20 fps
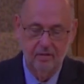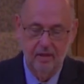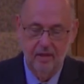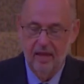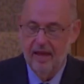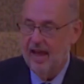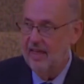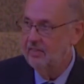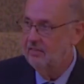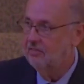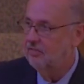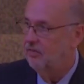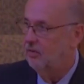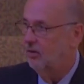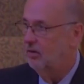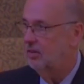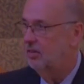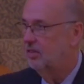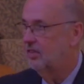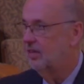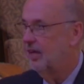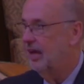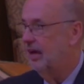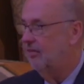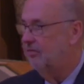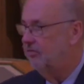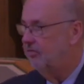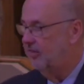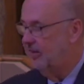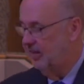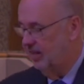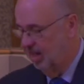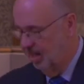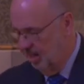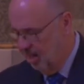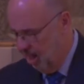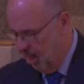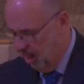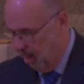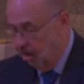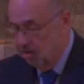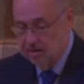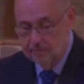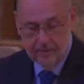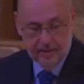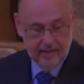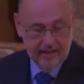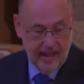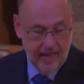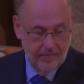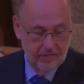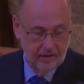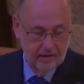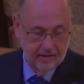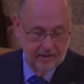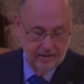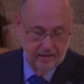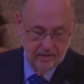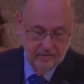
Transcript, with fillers: And then, fourth, every Olympic athlete